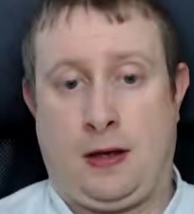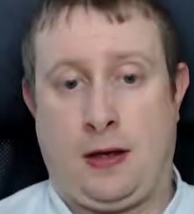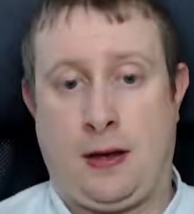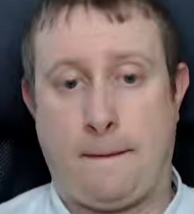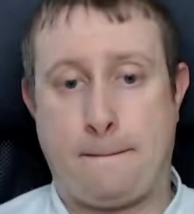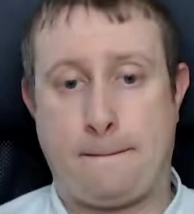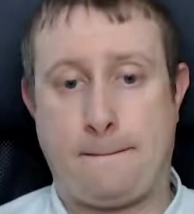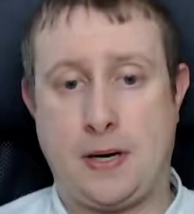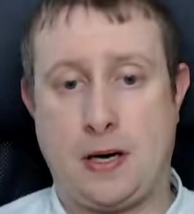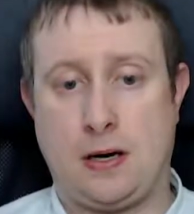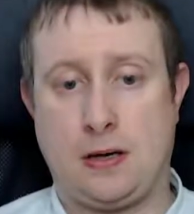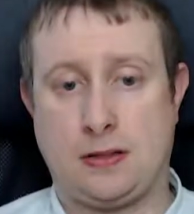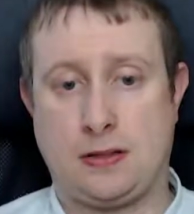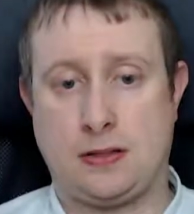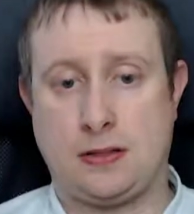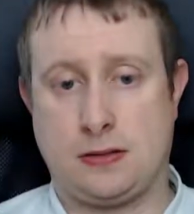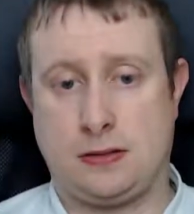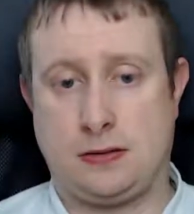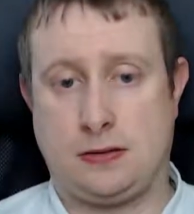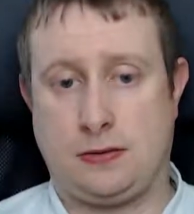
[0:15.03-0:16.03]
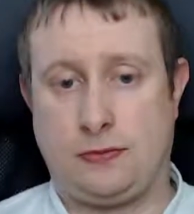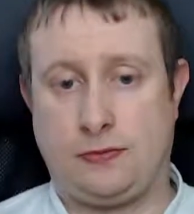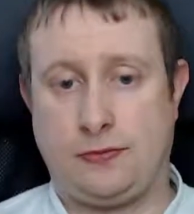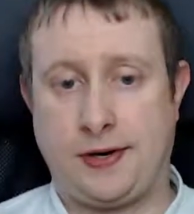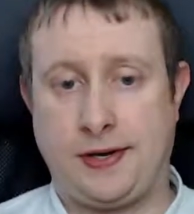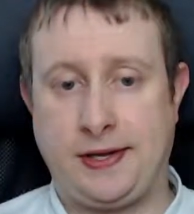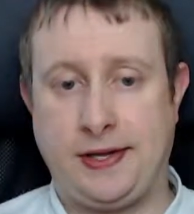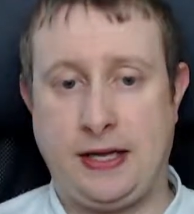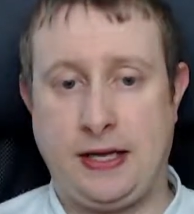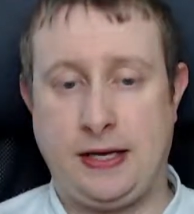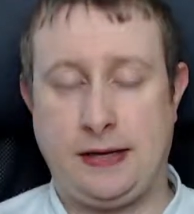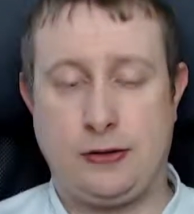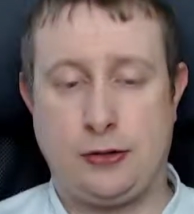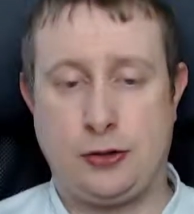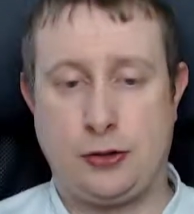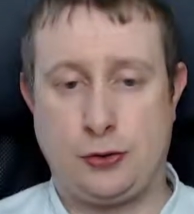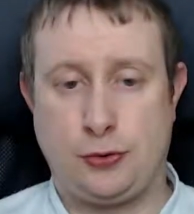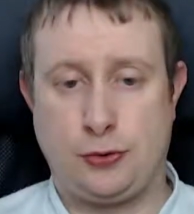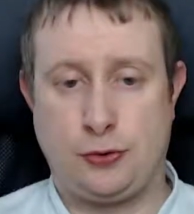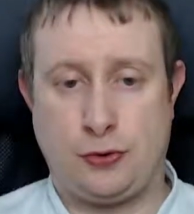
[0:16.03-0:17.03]
But running it
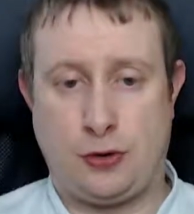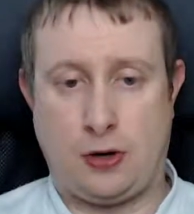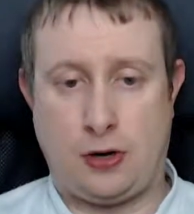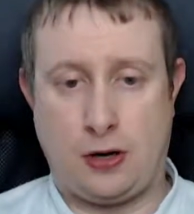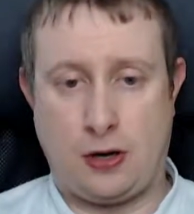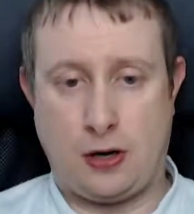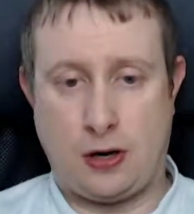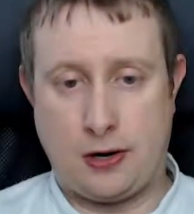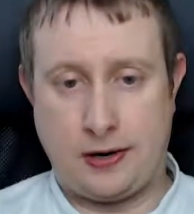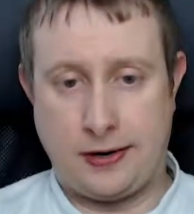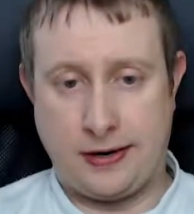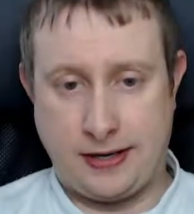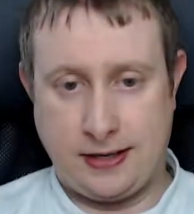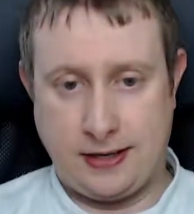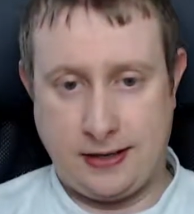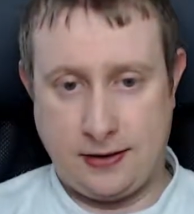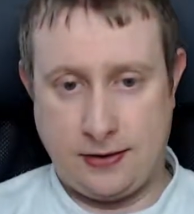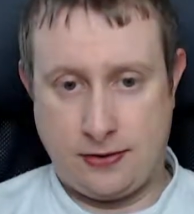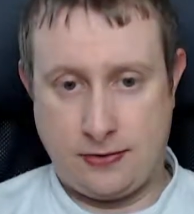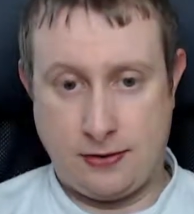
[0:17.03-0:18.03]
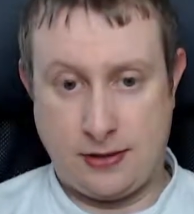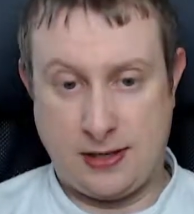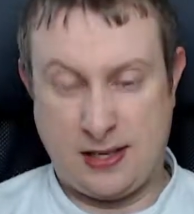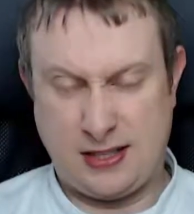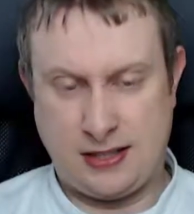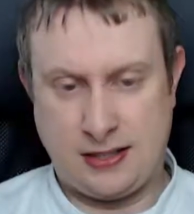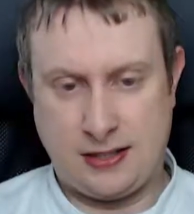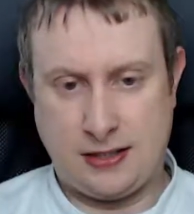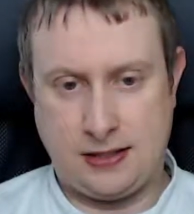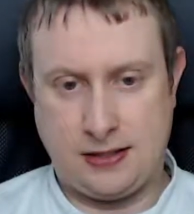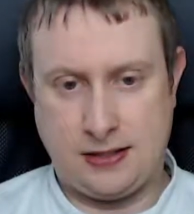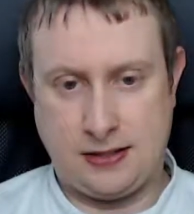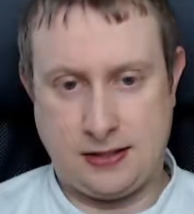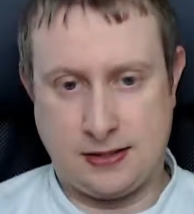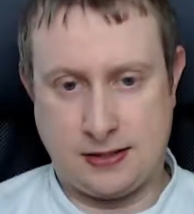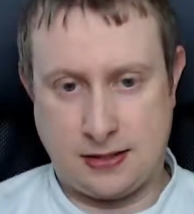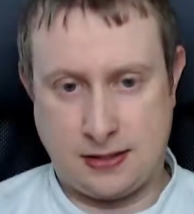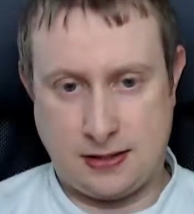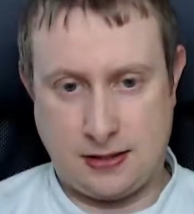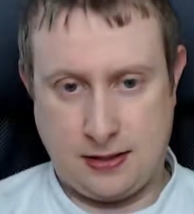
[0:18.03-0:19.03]
to R9
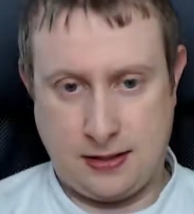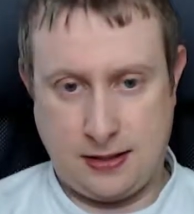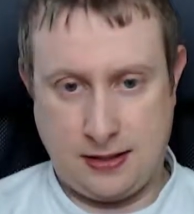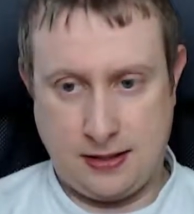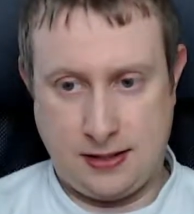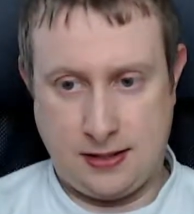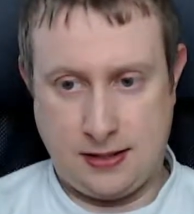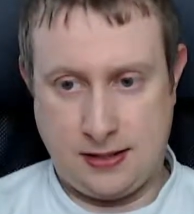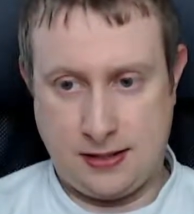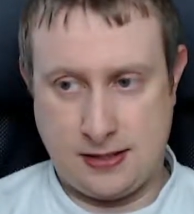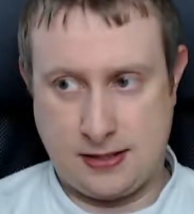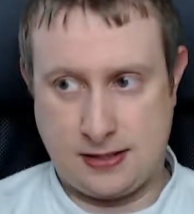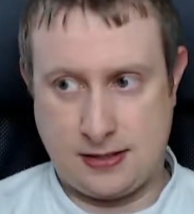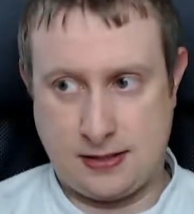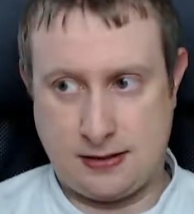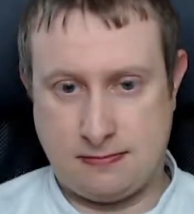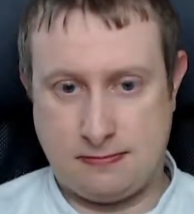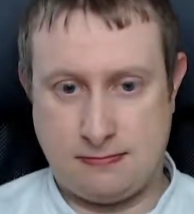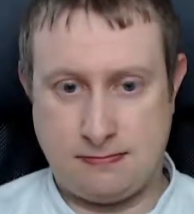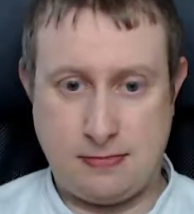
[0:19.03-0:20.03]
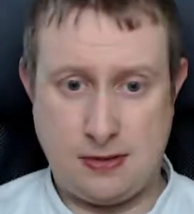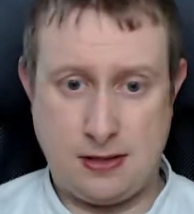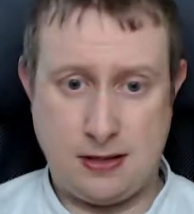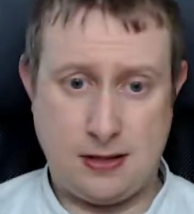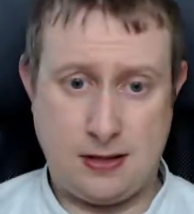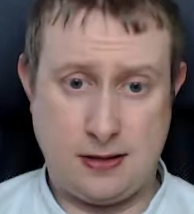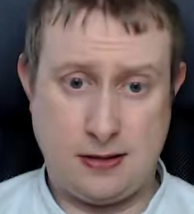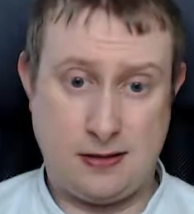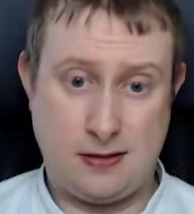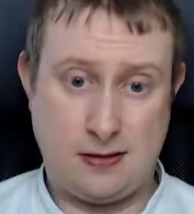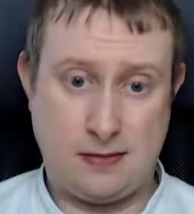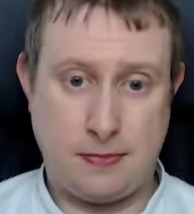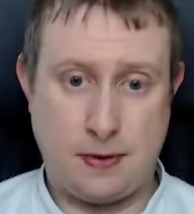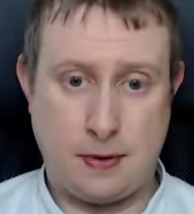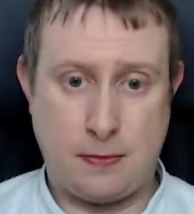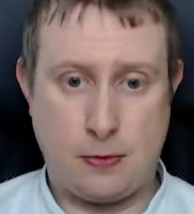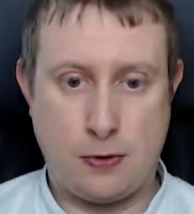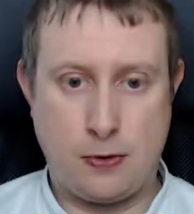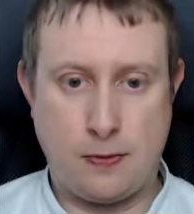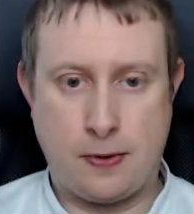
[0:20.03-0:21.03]
390s is a bit
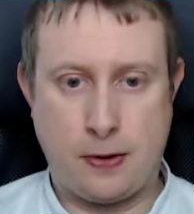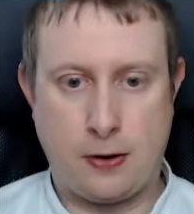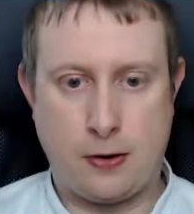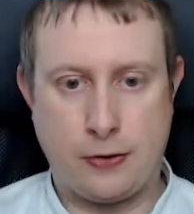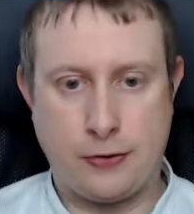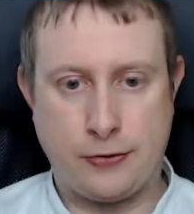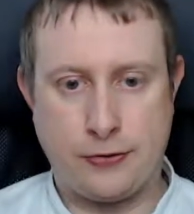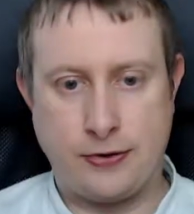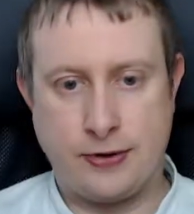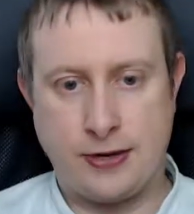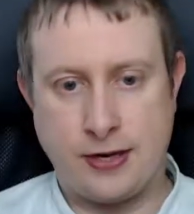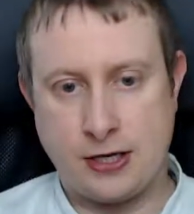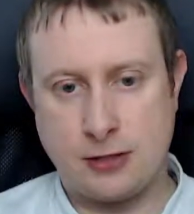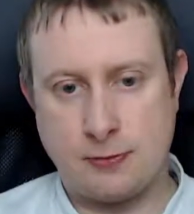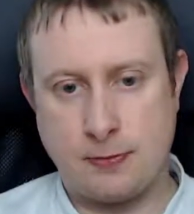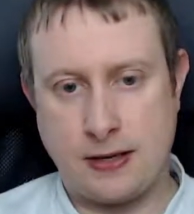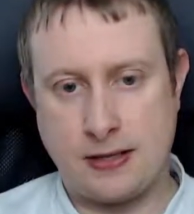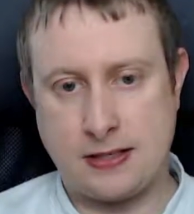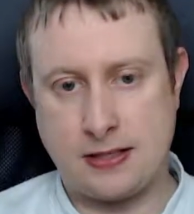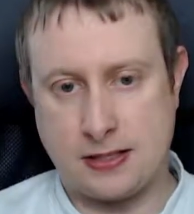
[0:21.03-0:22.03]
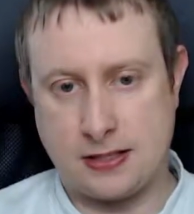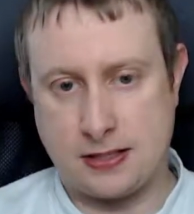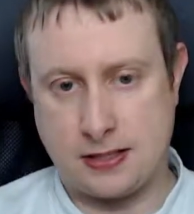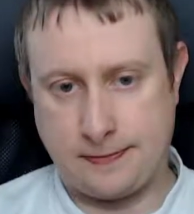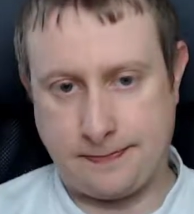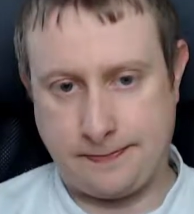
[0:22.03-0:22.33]
more power hungry than I expected.